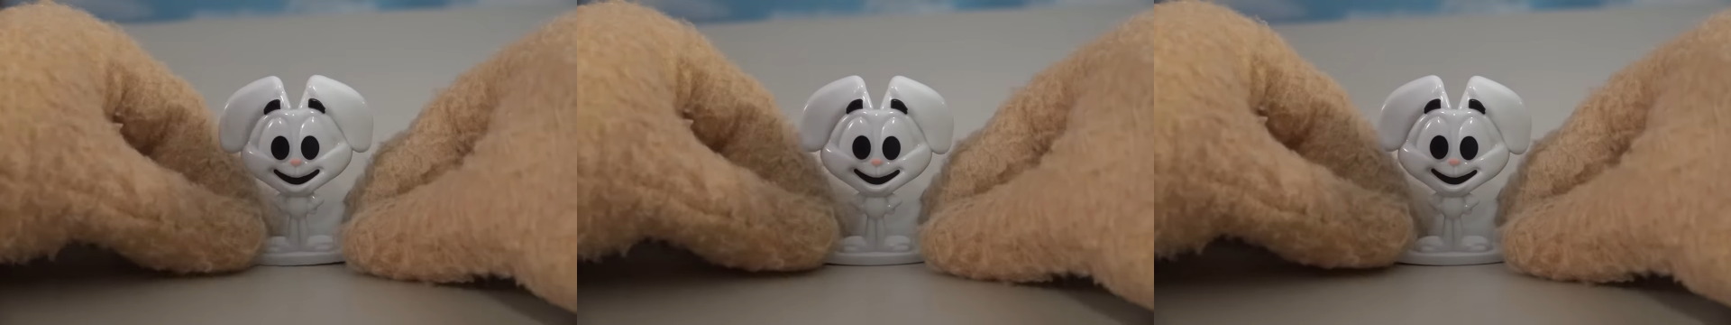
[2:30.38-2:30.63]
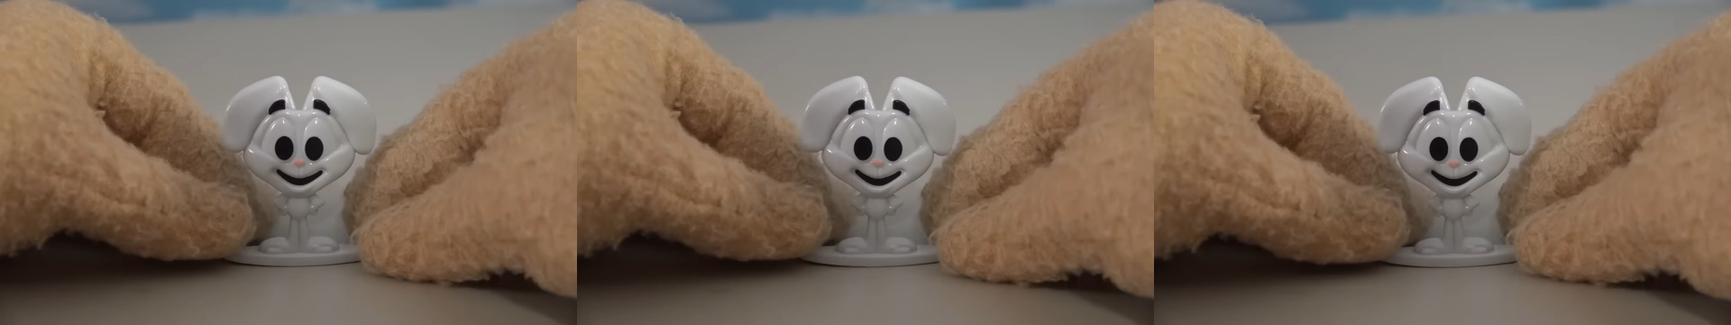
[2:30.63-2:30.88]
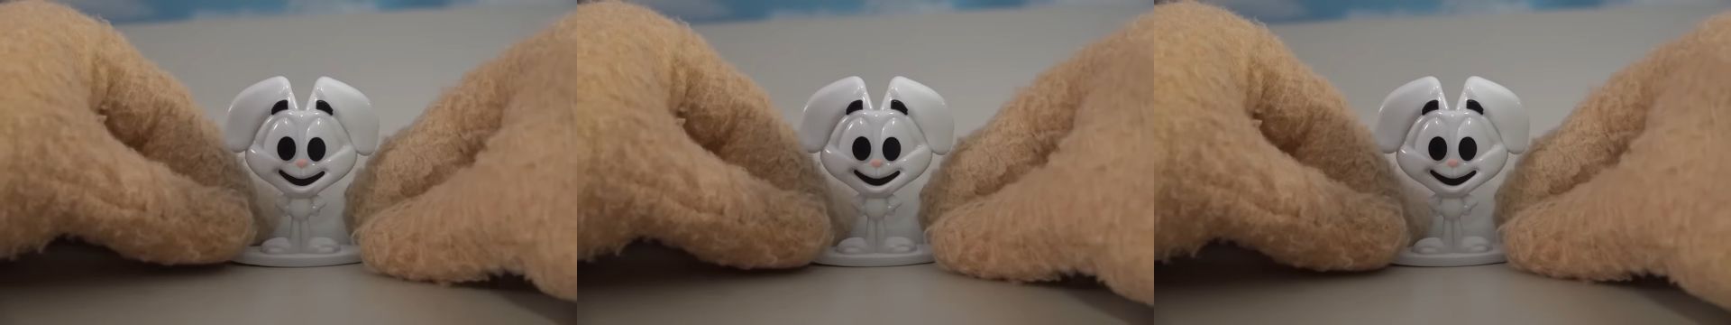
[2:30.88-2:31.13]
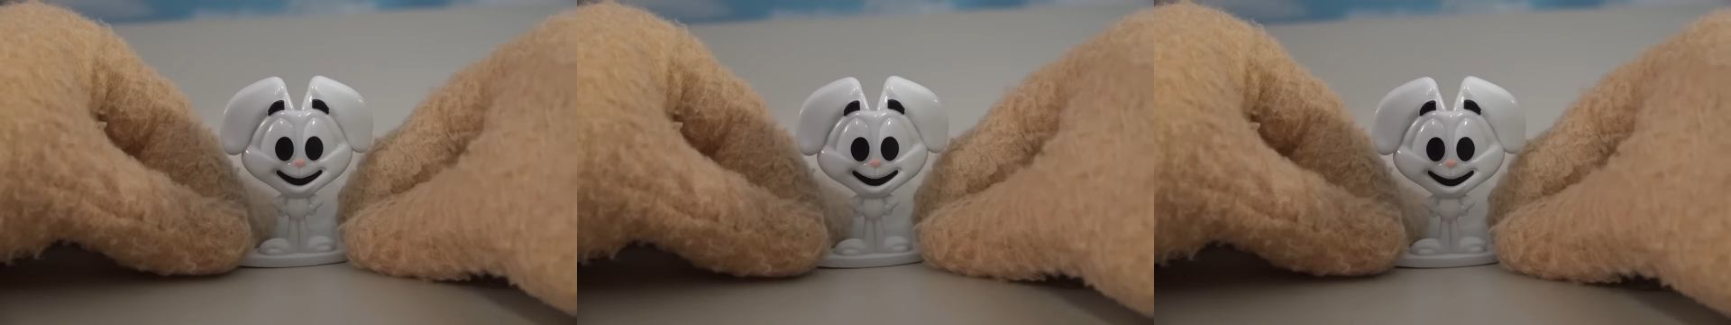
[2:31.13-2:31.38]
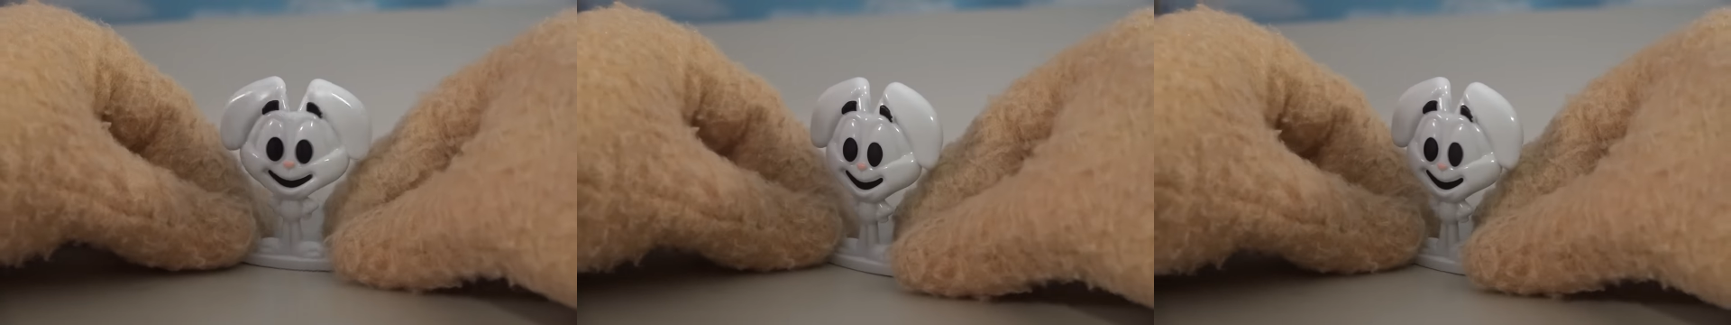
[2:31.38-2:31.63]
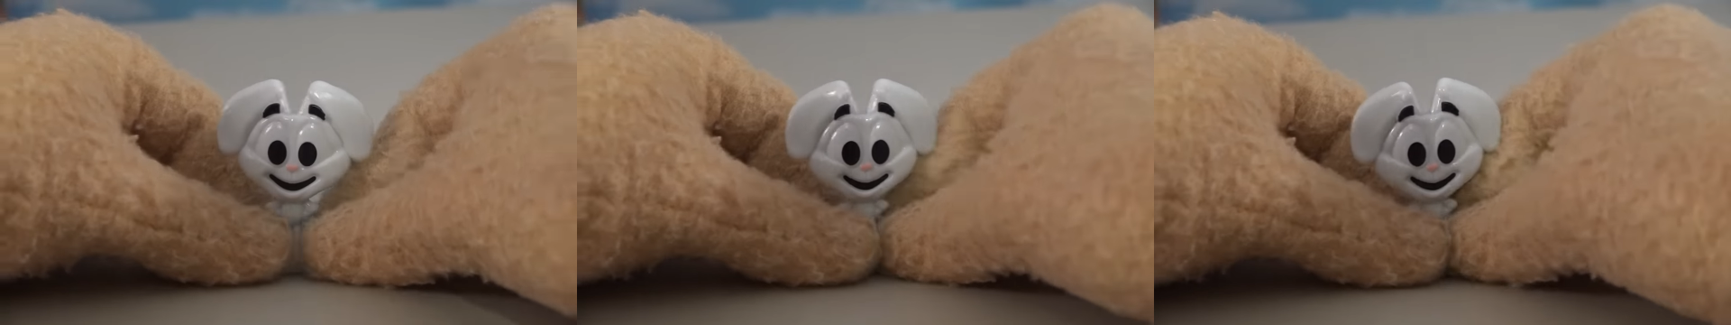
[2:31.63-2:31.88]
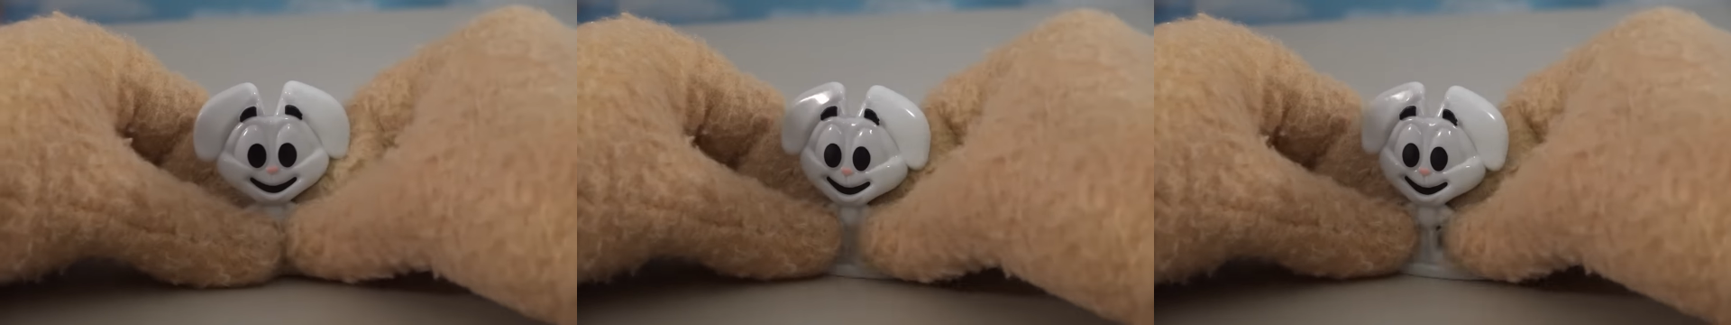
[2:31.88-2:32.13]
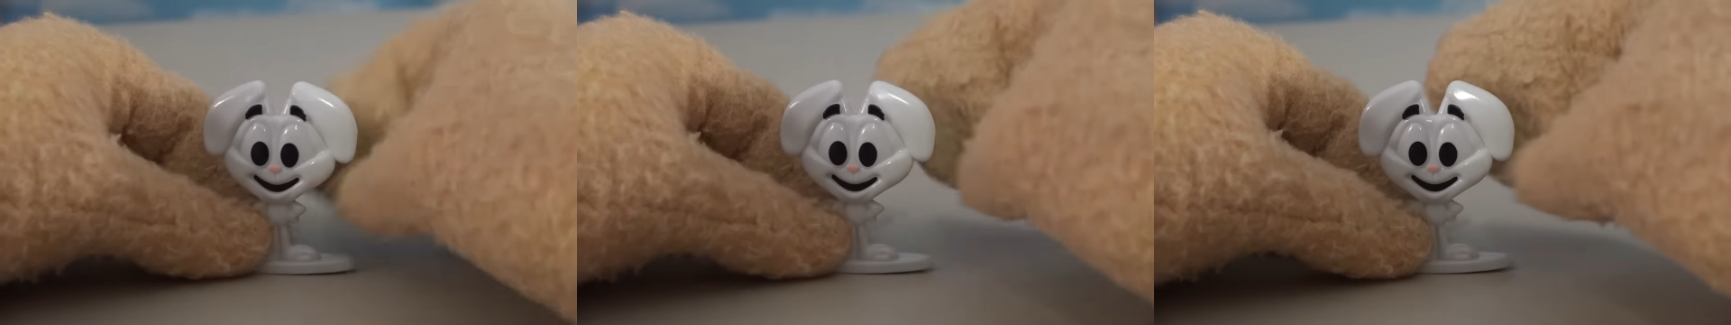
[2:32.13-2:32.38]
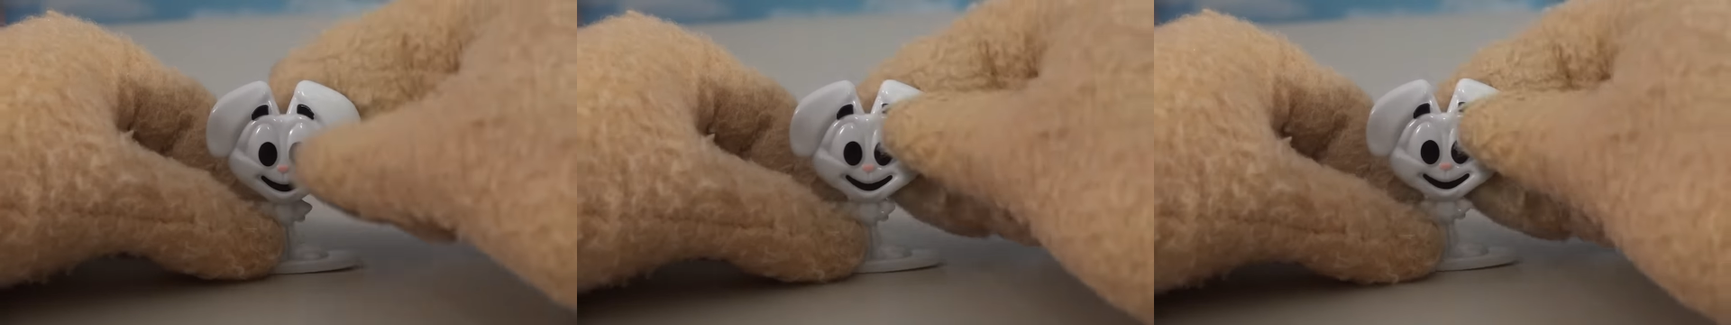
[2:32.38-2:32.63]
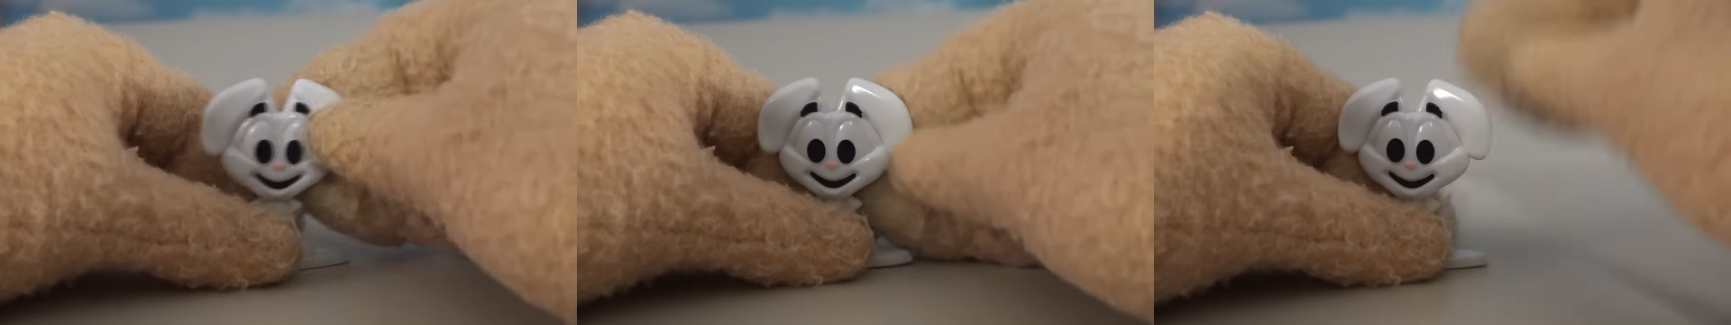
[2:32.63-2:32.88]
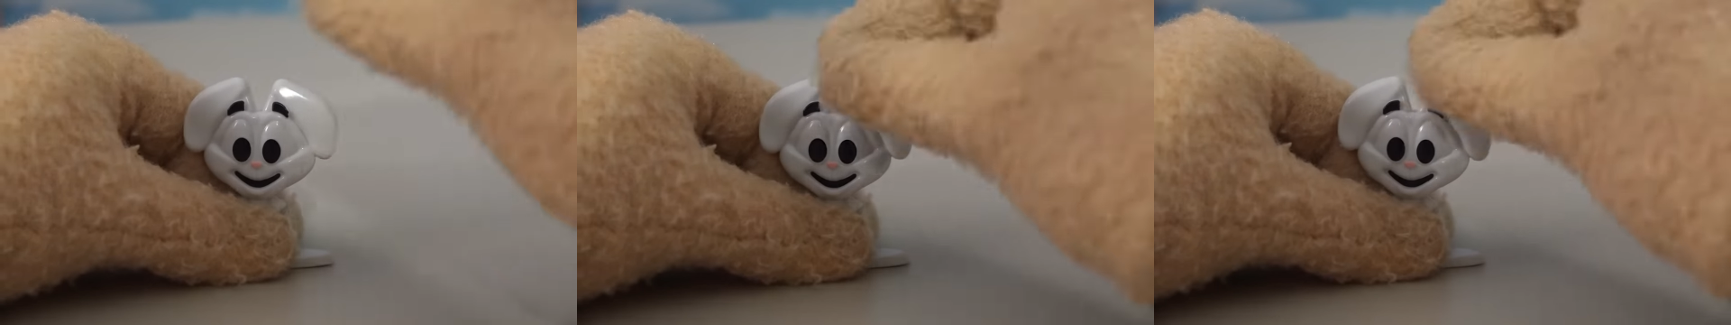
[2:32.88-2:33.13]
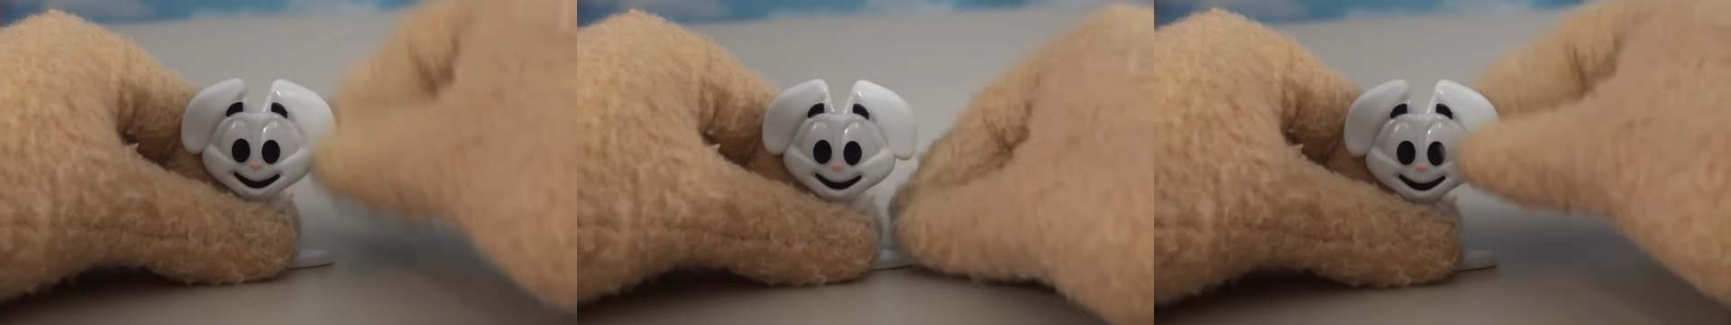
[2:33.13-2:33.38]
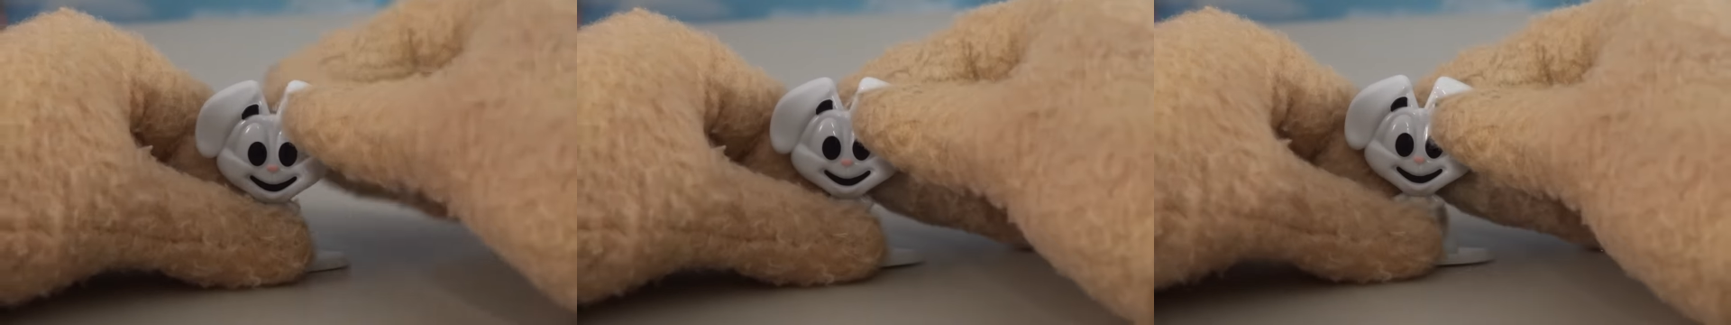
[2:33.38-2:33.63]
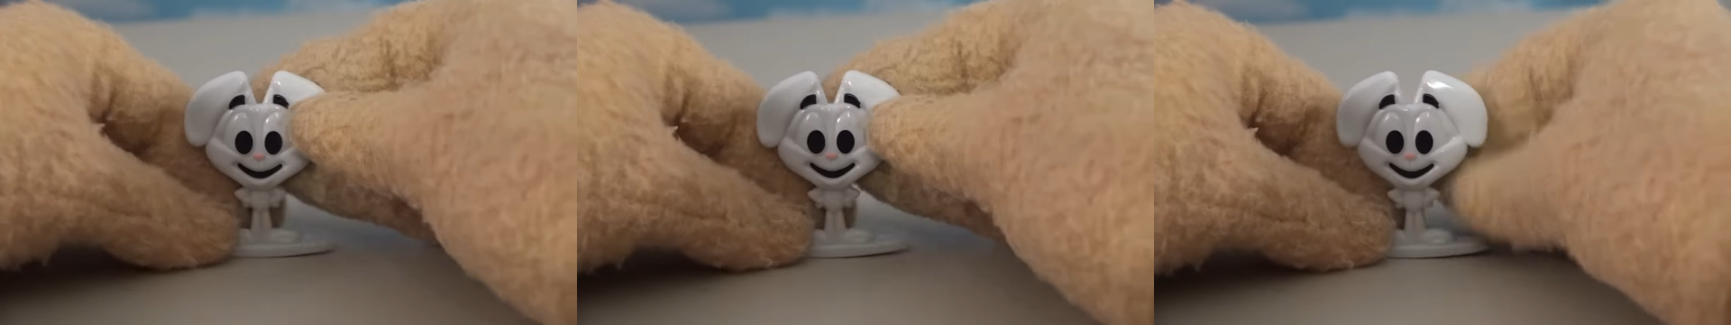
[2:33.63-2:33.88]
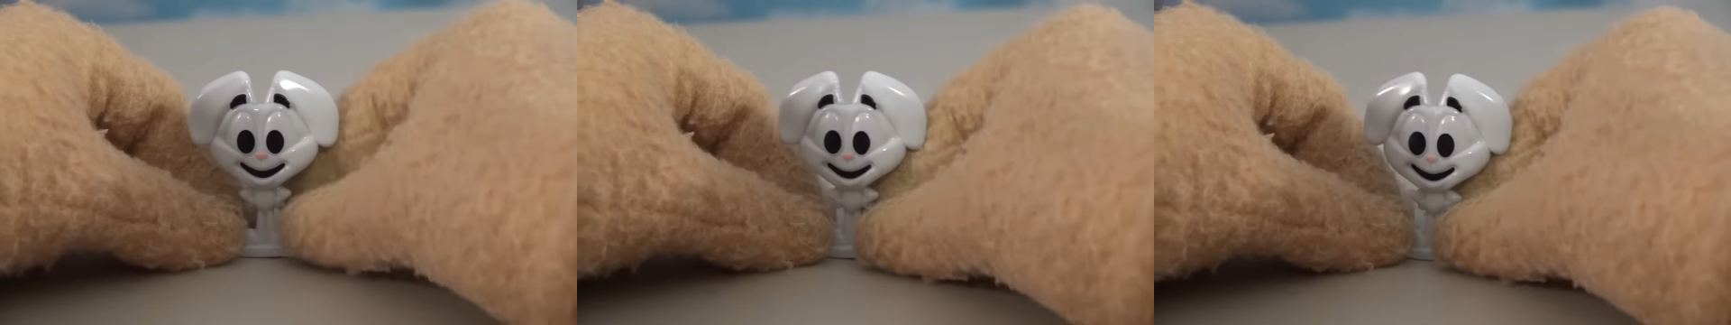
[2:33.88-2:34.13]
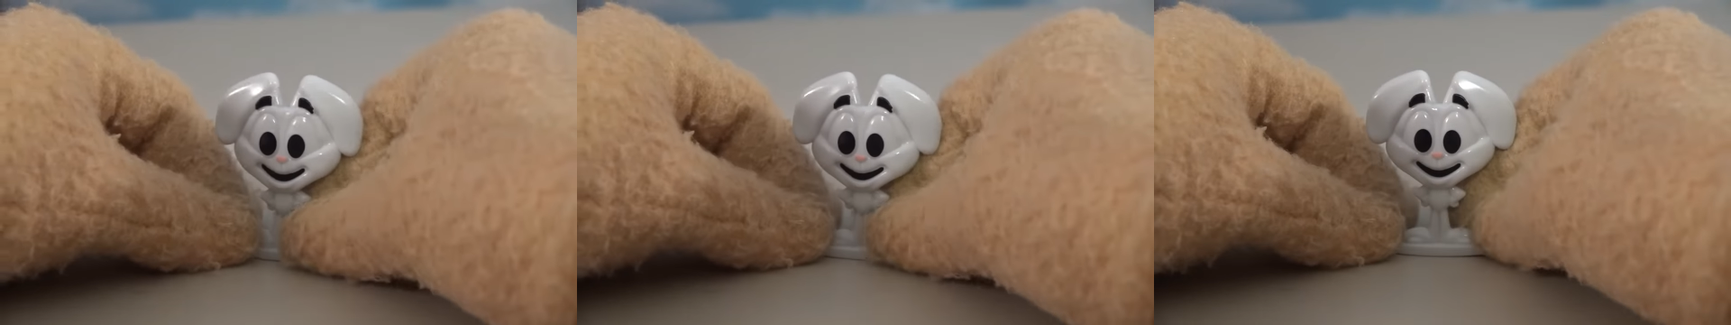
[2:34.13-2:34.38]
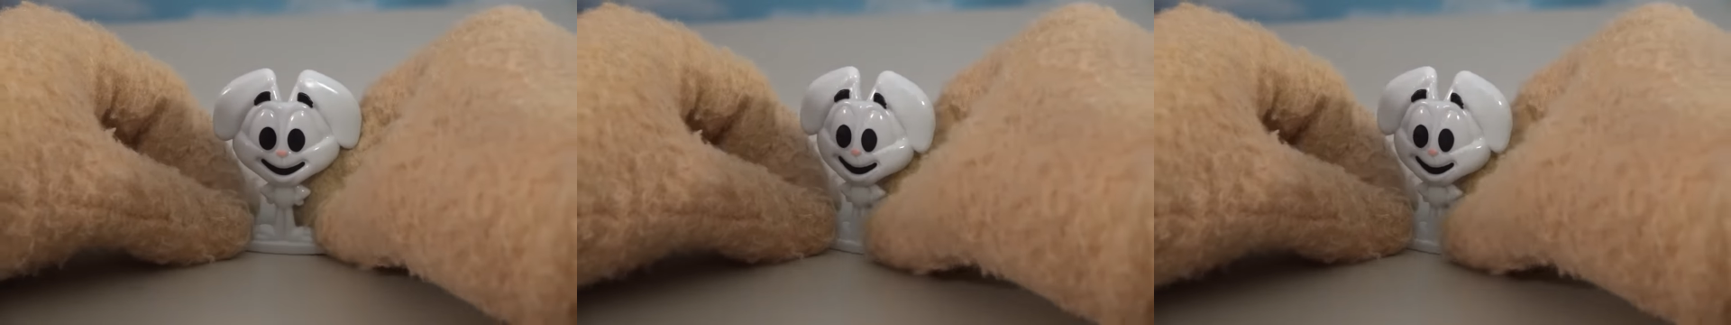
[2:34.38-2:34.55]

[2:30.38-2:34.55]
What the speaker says: (no speaker visible)